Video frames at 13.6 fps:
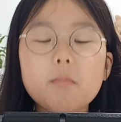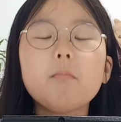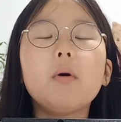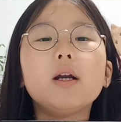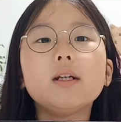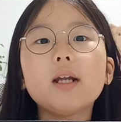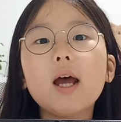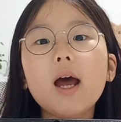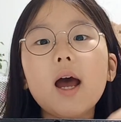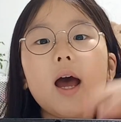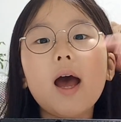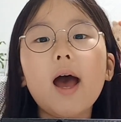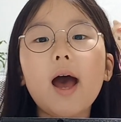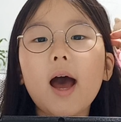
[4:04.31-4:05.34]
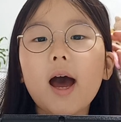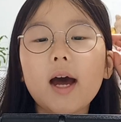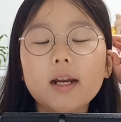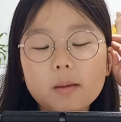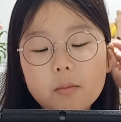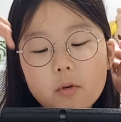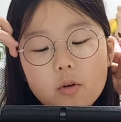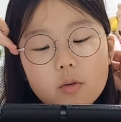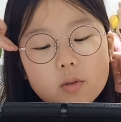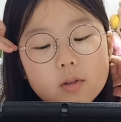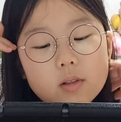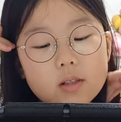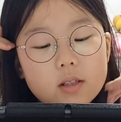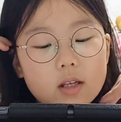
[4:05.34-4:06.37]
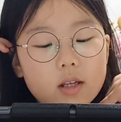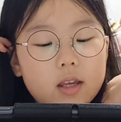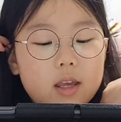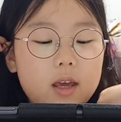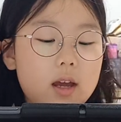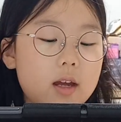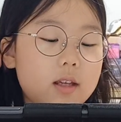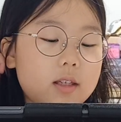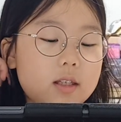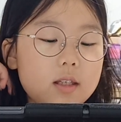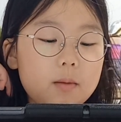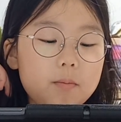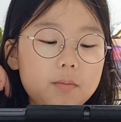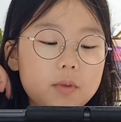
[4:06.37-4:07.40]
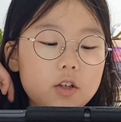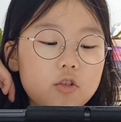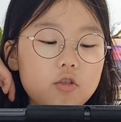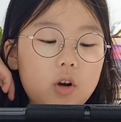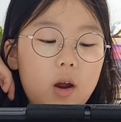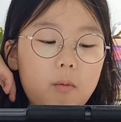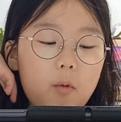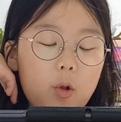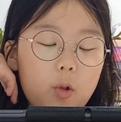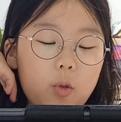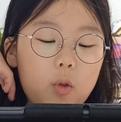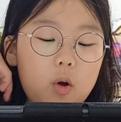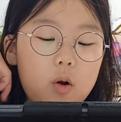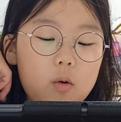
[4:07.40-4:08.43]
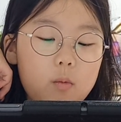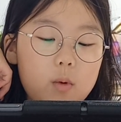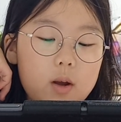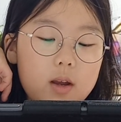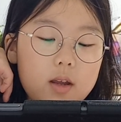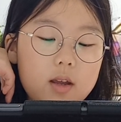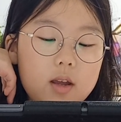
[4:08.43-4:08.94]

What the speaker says: But animals can something travel a long way.